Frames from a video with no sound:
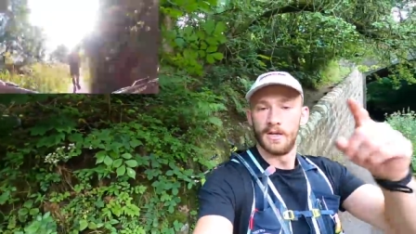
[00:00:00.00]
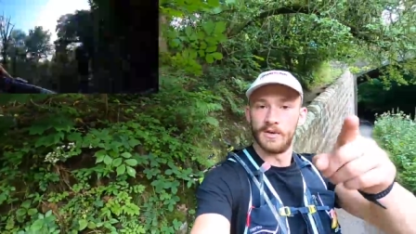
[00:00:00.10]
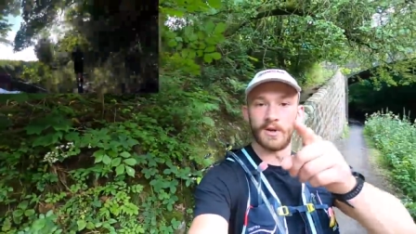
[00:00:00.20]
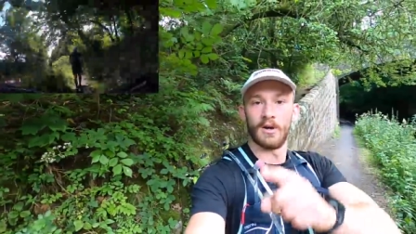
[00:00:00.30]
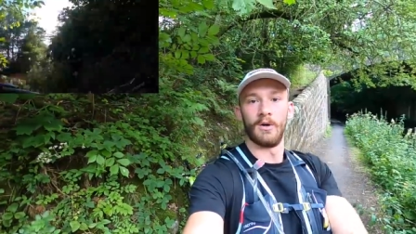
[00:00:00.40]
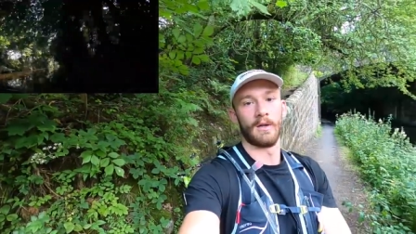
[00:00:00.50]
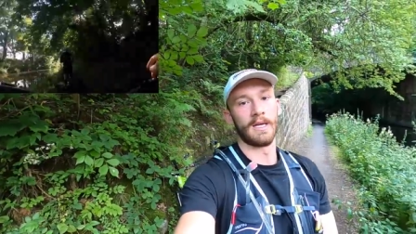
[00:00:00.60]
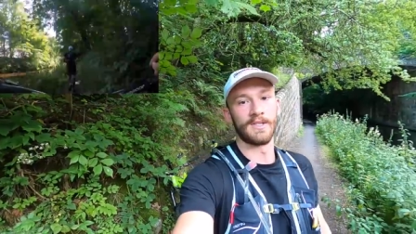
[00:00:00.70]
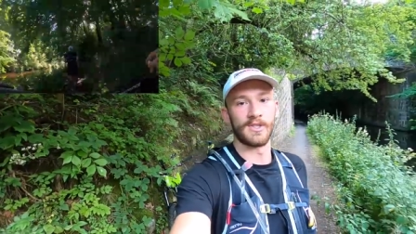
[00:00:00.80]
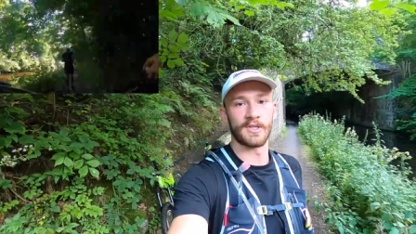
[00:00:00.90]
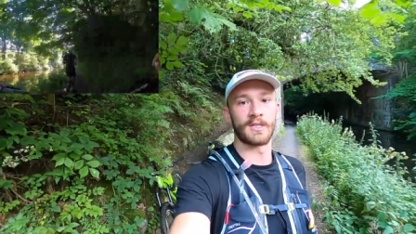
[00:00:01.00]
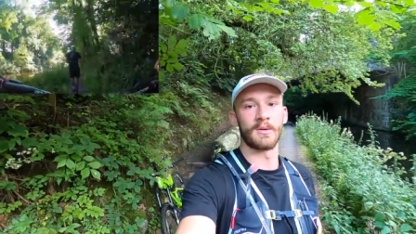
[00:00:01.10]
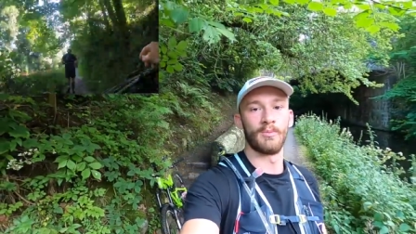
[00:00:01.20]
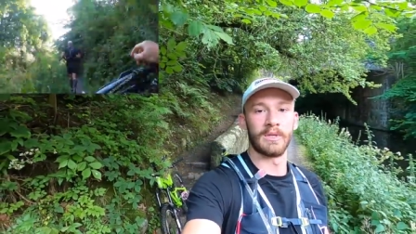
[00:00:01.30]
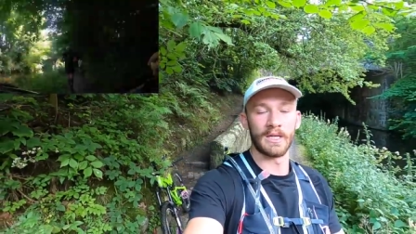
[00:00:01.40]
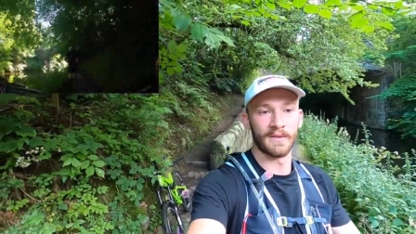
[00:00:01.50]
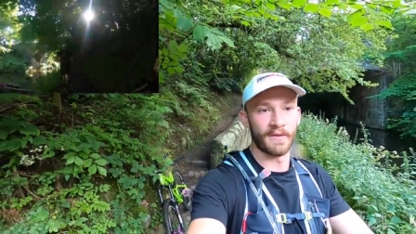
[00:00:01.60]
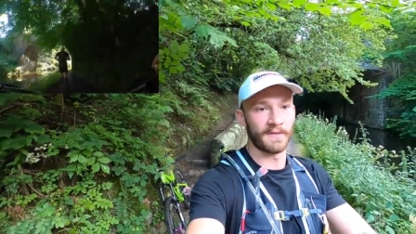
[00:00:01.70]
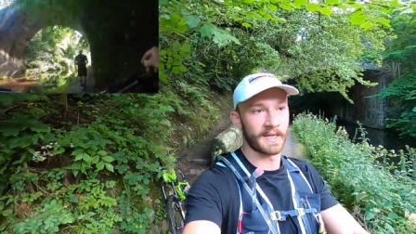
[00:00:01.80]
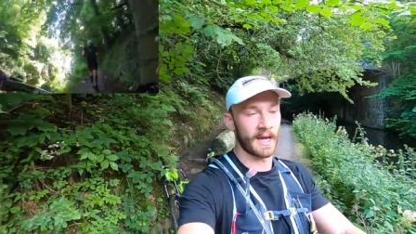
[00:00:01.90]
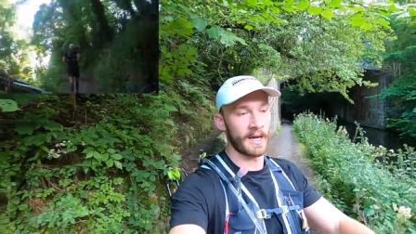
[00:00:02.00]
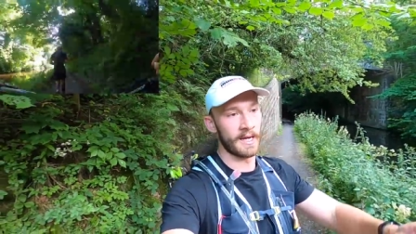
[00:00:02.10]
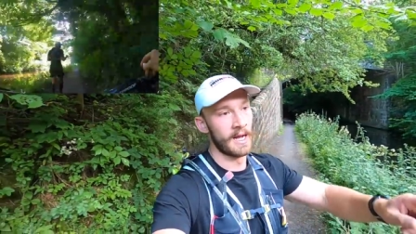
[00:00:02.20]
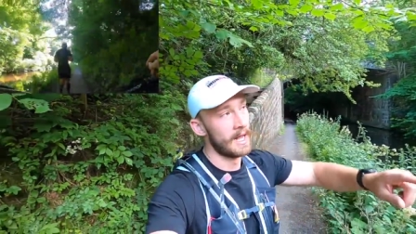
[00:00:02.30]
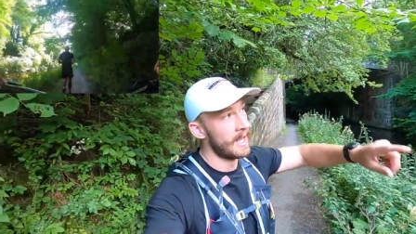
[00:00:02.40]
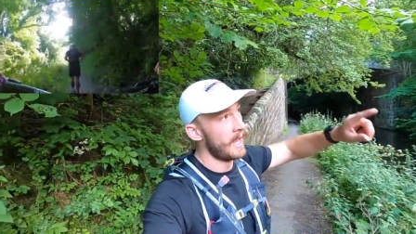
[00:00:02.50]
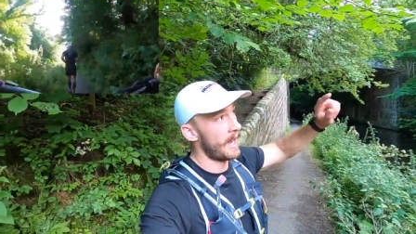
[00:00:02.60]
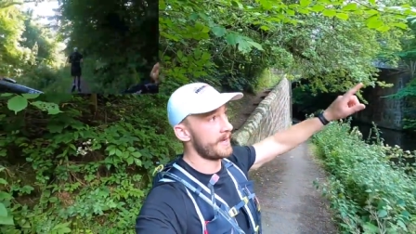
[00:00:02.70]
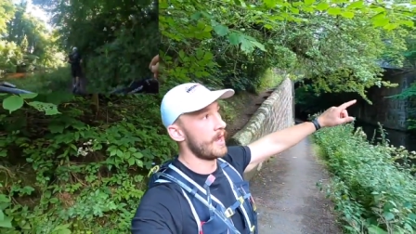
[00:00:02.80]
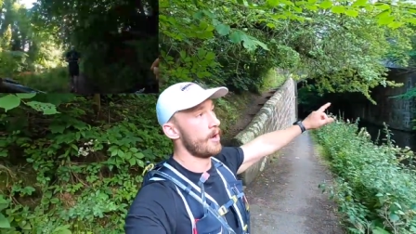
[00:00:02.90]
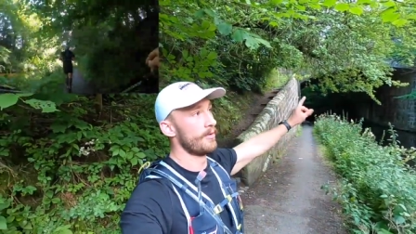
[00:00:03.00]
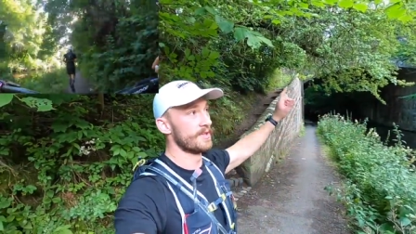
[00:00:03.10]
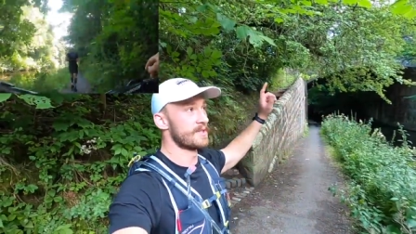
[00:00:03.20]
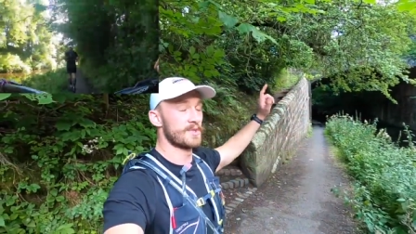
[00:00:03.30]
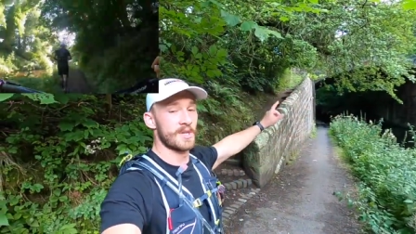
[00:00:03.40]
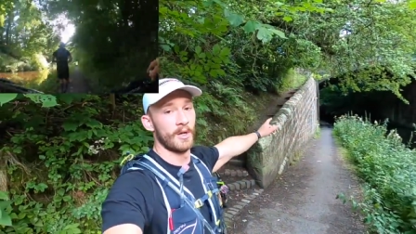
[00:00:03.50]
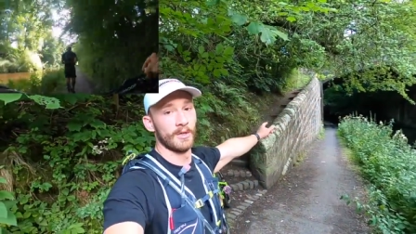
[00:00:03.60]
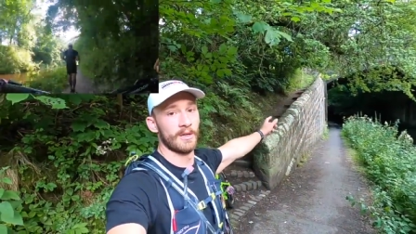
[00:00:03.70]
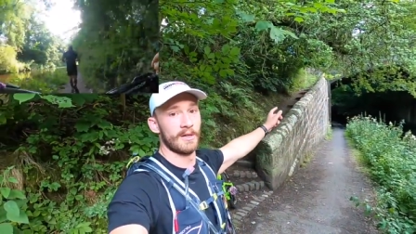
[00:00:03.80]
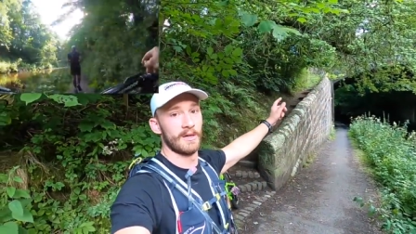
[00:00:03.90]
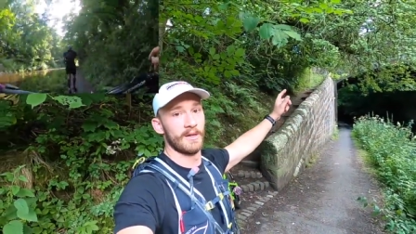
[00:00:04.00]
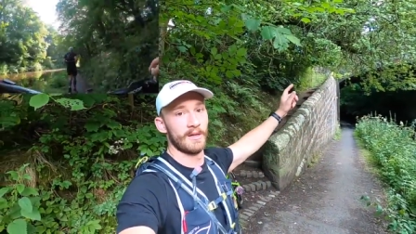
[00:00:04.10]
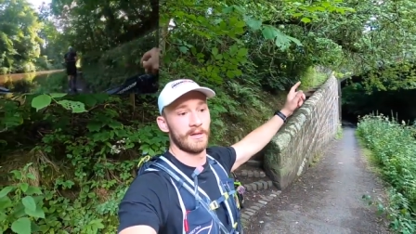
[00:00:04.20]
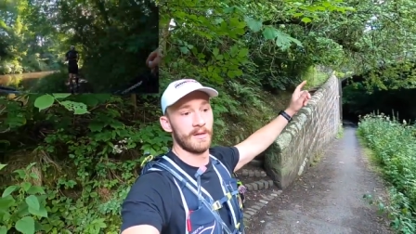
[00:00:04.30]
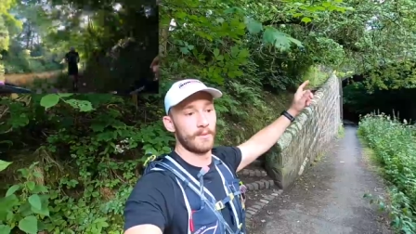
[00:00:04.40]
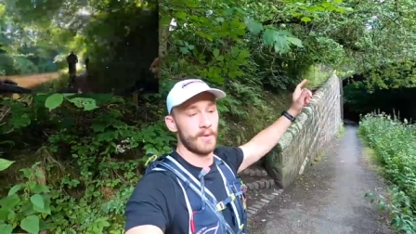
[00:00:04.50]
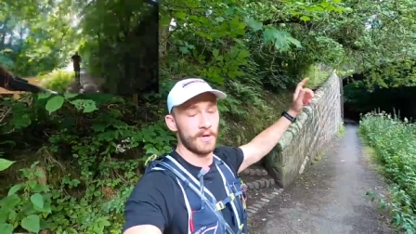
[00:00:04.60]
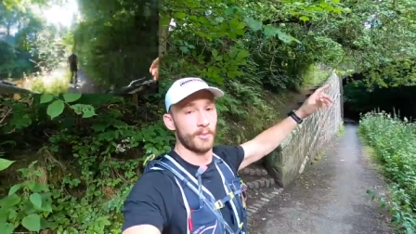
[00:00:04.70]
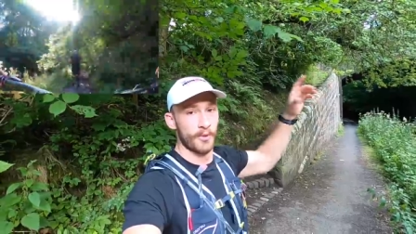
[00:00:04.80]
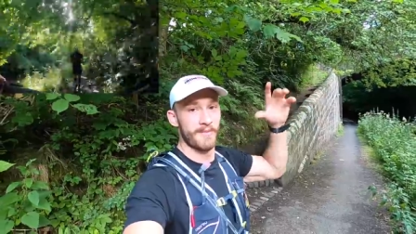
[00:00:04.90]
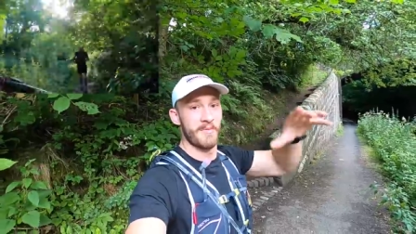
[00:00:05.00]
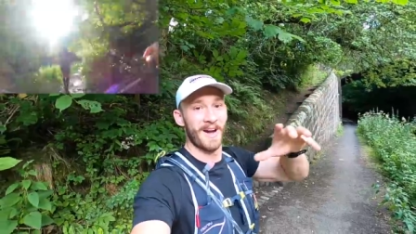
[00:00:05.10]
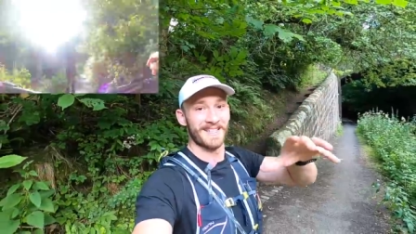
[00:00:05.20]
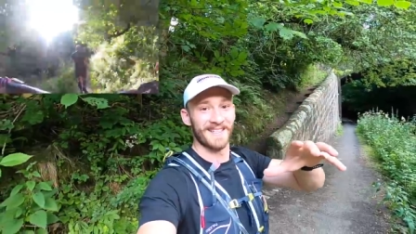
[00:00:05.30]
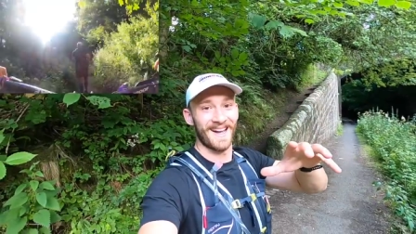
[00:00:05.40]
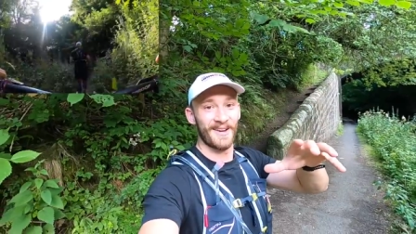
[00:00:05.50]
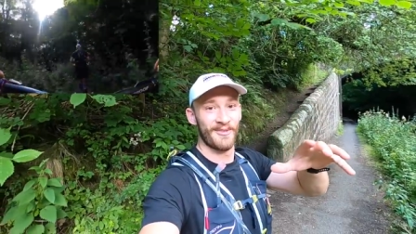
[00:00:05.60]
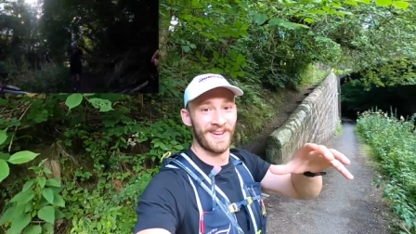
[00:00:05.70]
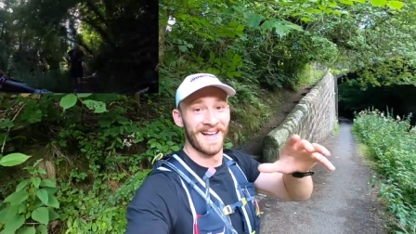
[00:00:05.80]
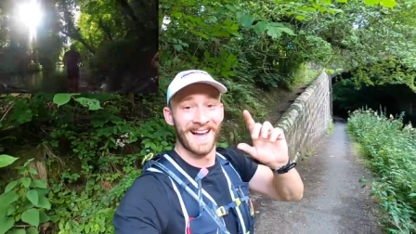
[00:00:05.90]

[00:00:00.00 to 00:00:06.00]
New goal is just to complete the 50k. I know that some salt will bring me back to life.